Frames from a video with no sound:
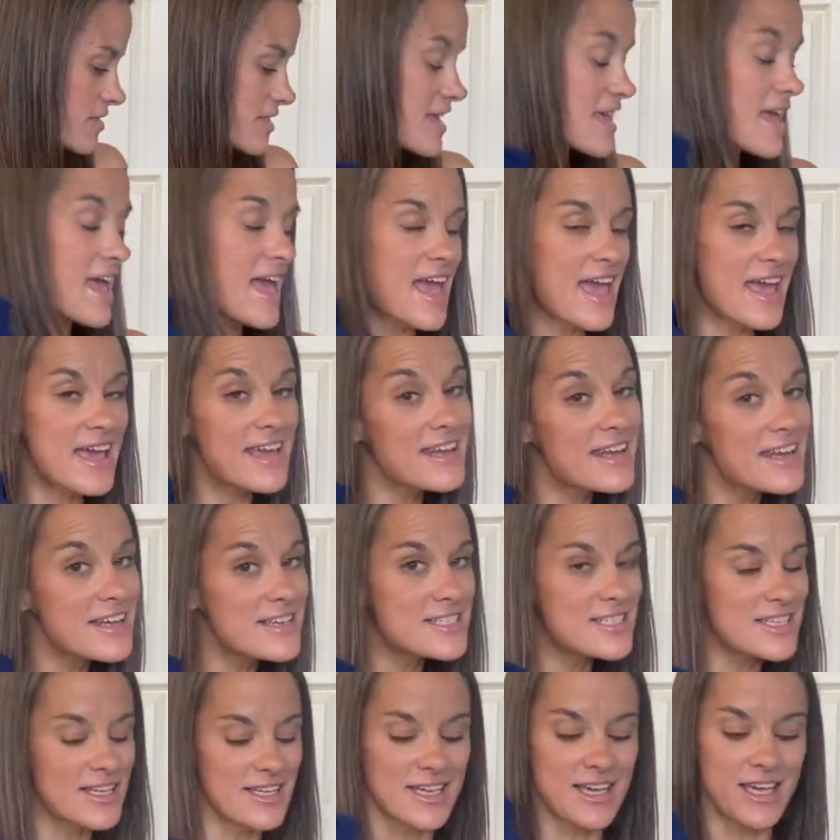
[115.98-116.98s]
the
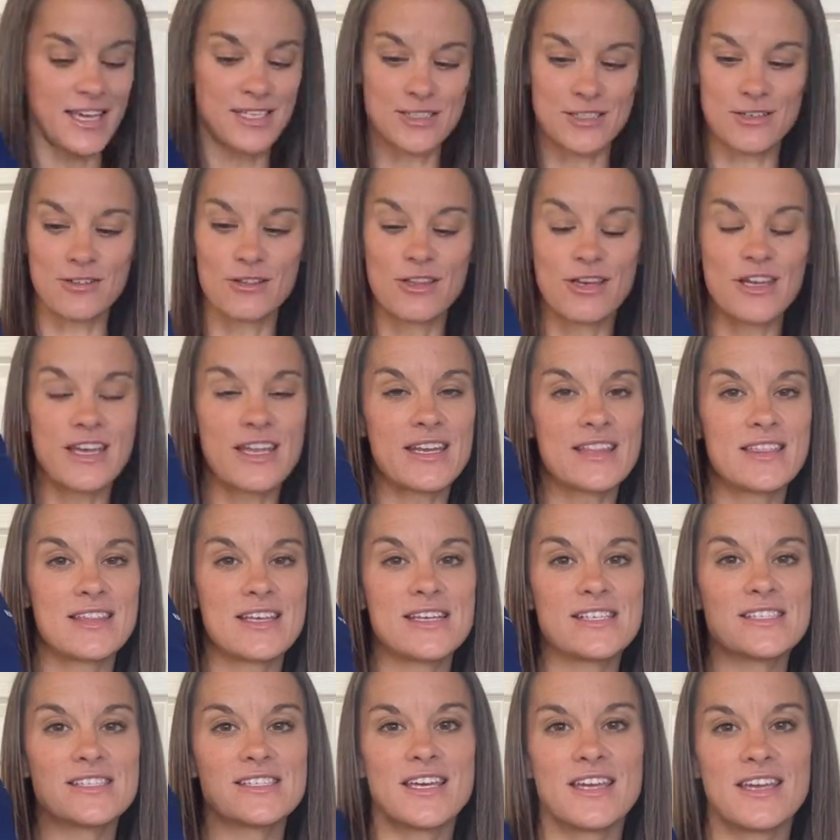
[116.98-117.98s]
8-inch in case you're looking at
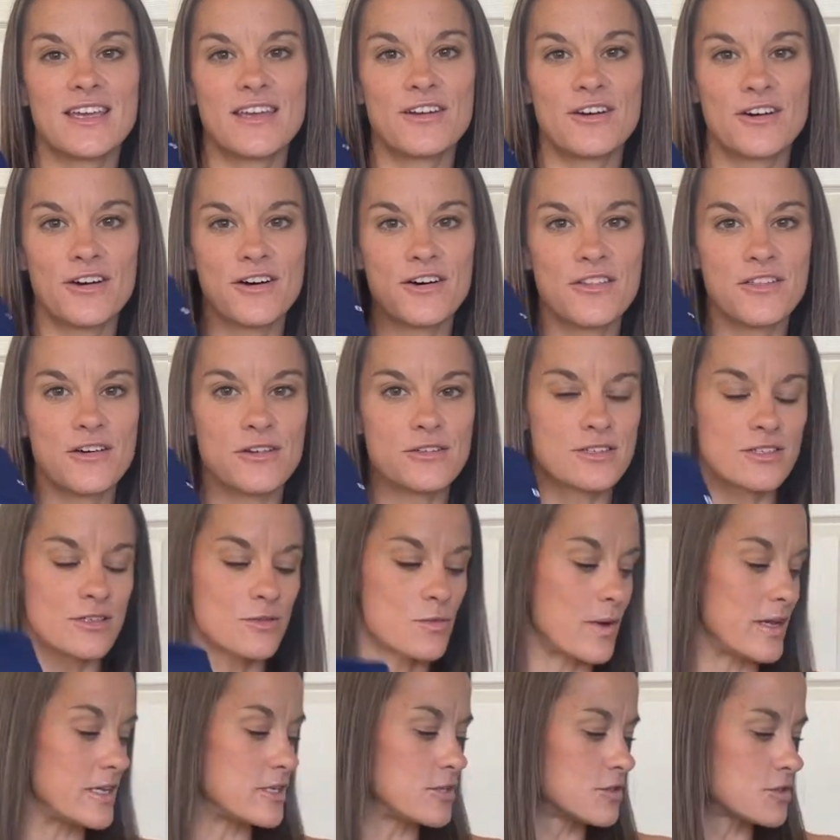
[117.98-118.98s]
these thinking, oh, those look
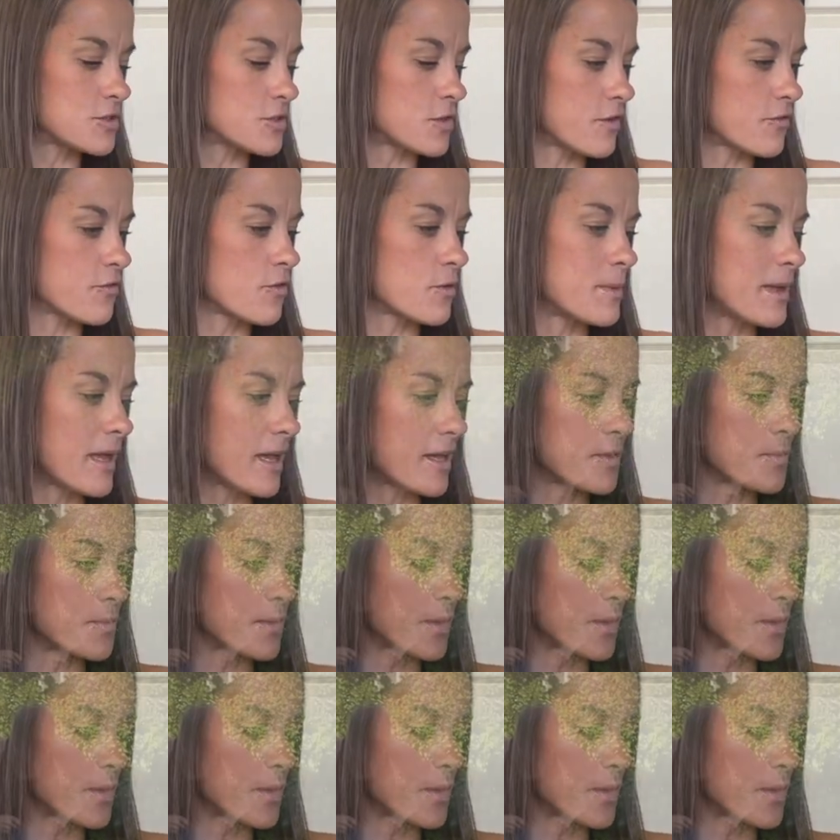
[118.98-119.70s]
way too short for me, I don't